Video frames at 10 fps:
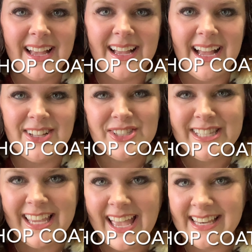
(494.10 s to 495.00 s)
I'll just tell
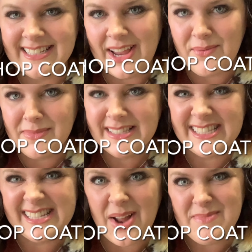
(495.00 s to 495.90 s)
you ahead of time, this is
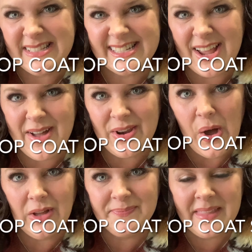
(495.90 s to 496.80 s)
not my style at
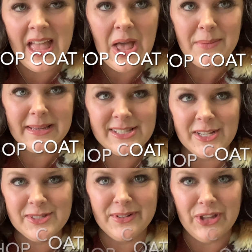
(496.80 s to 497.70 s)
all, but it's
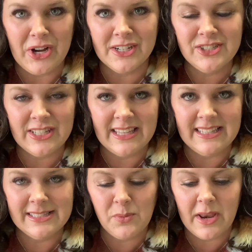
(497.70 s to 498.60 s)
also a large and it
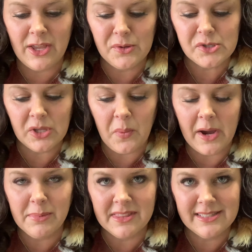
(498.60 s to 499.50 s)
is what I usually wear,
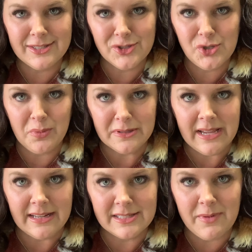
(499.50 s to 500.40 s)
but this is super
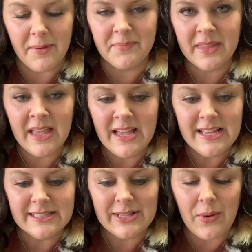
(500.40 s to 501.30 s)
tight as well.
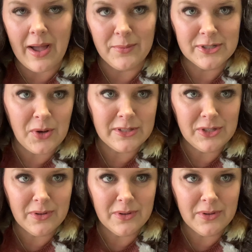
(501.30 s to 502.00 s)
So I will show it to you real